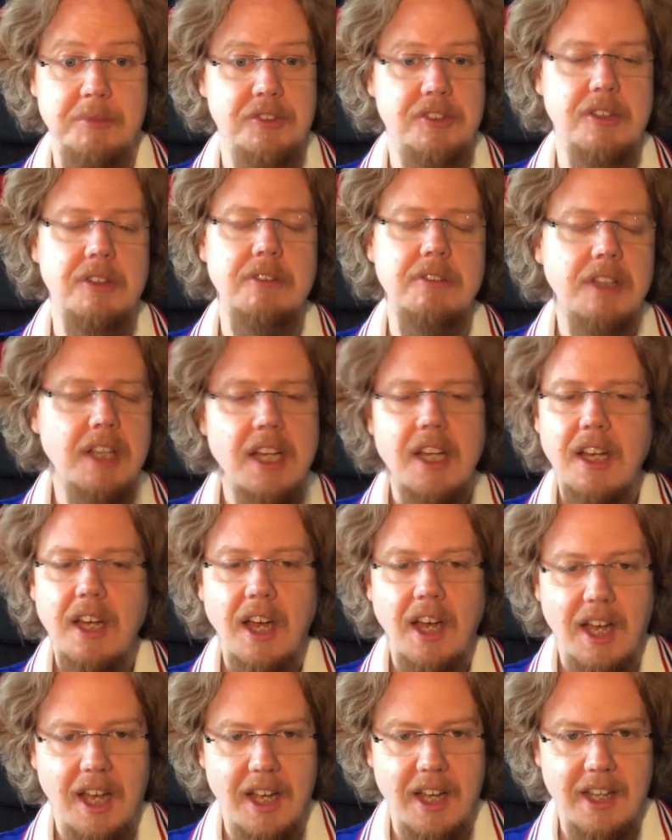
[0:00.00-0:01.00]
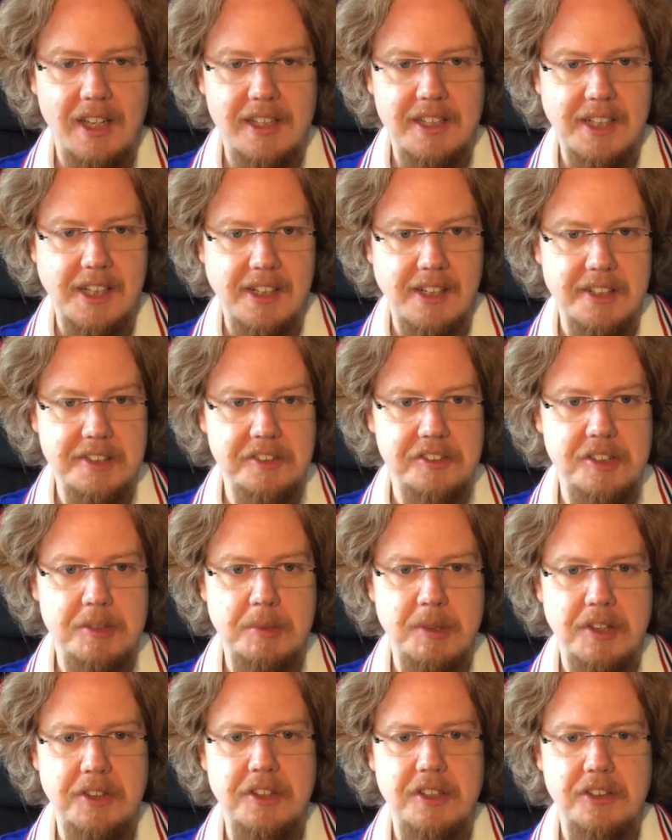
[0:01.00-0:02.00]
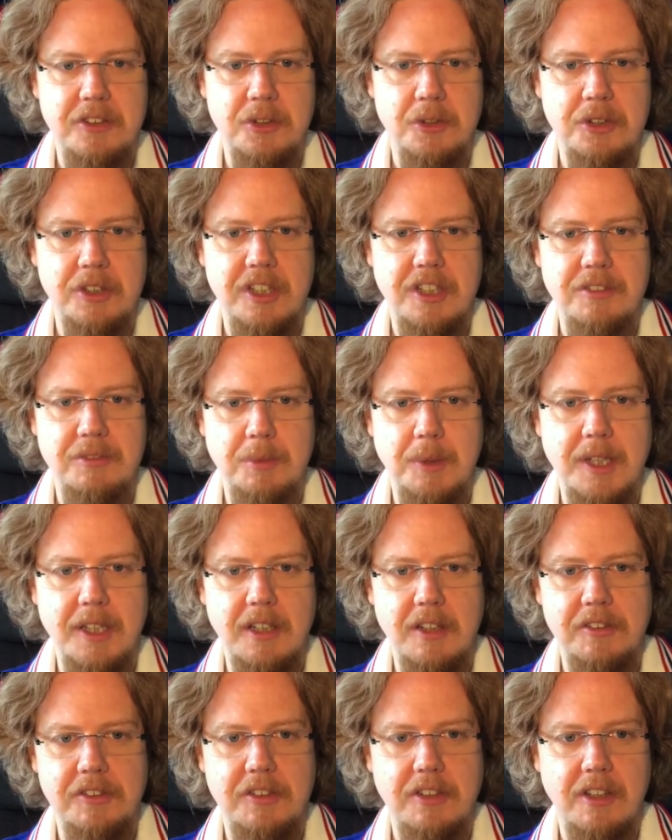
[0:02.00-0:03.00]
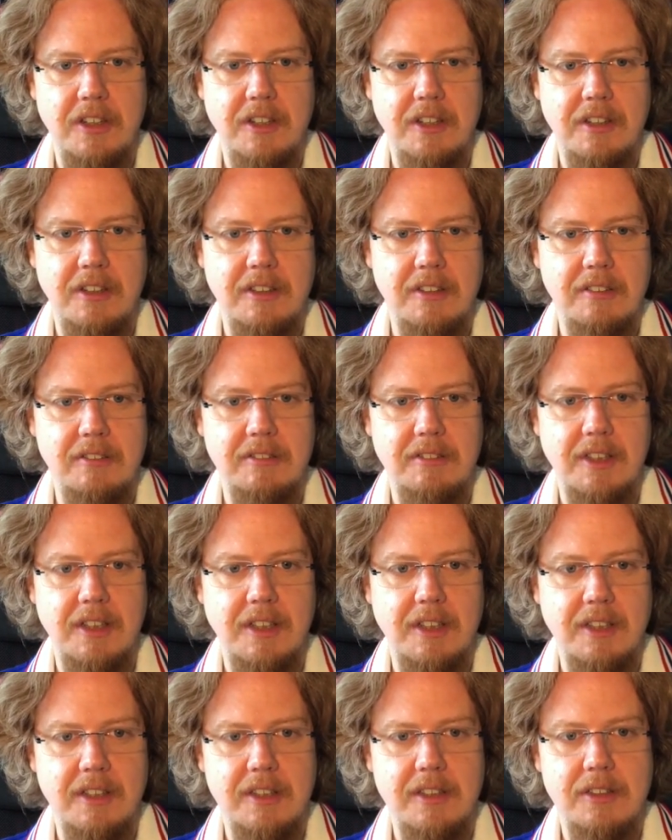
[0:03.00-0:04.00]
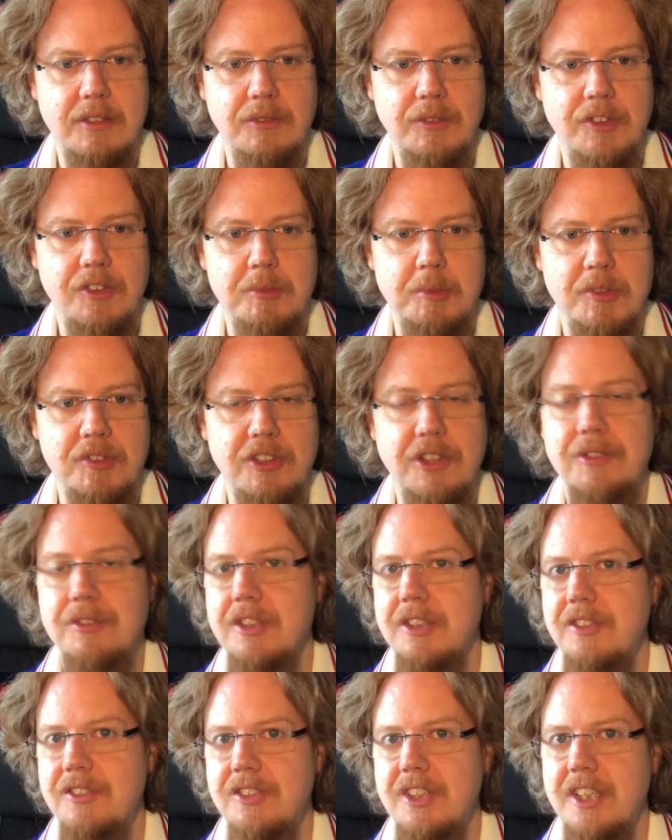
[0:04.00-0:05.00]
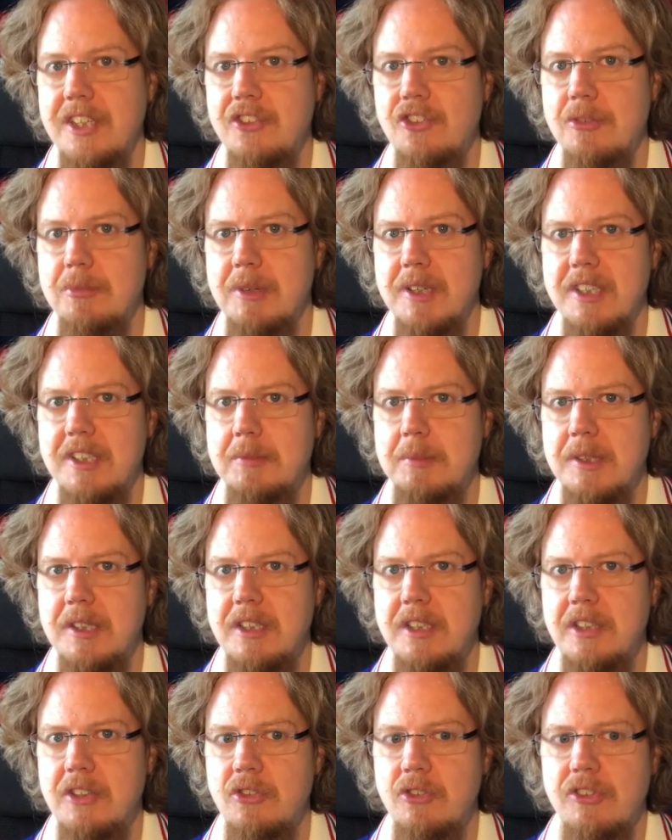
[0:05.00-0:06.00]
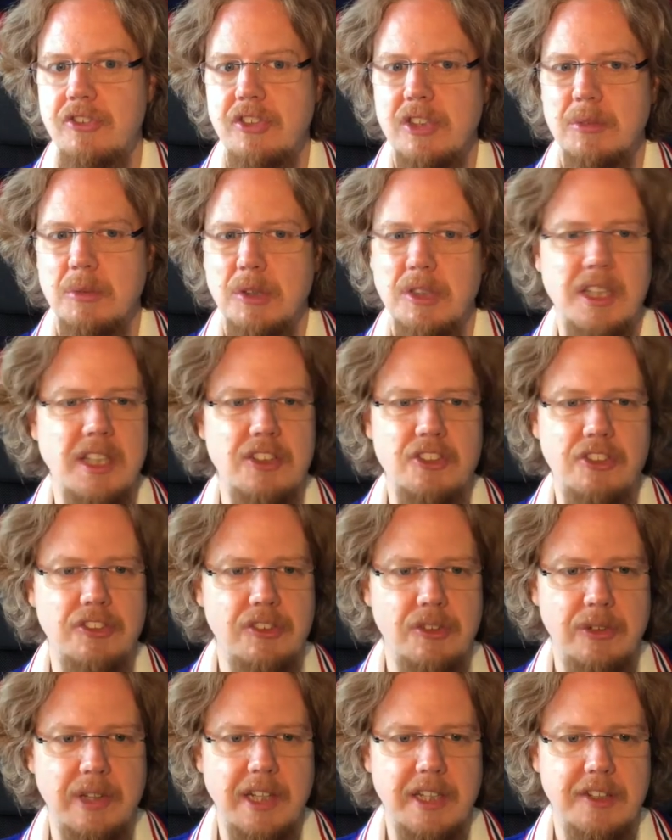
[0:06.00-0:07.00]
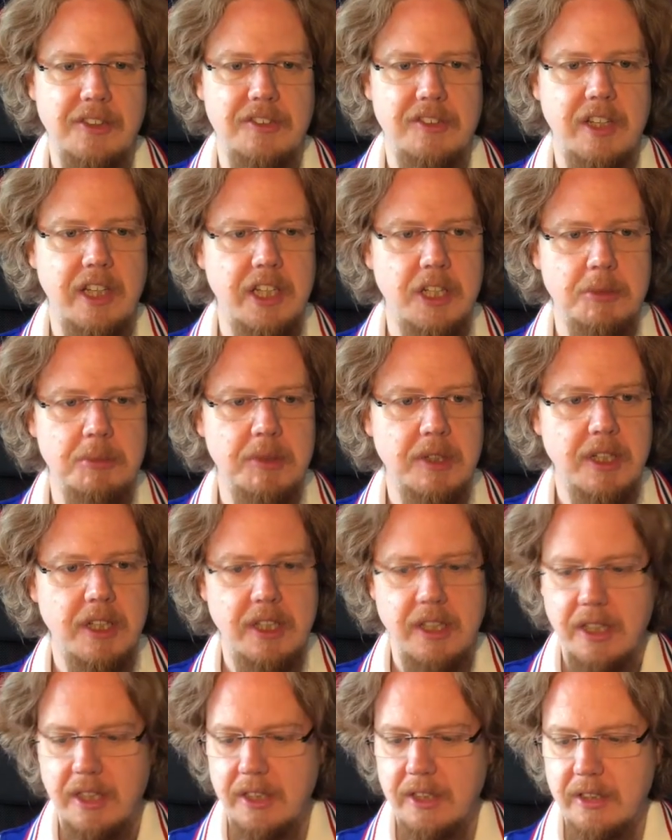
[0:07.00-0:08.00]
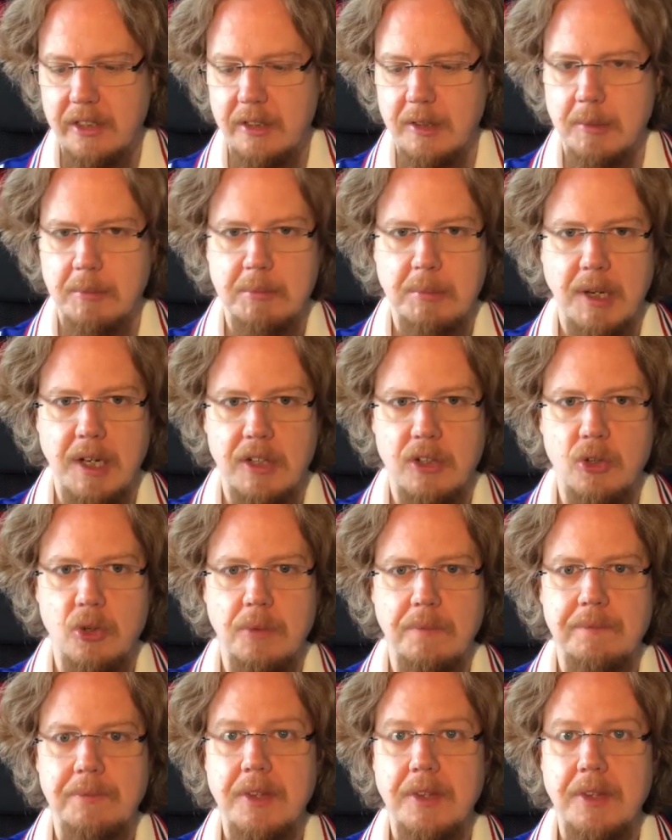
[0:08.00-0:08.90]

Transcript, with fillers: So uh, see, but I think Turkey, Wales, uh, I convinced myself that this actually might be an interesting one. I just don't like a stadium in Baku.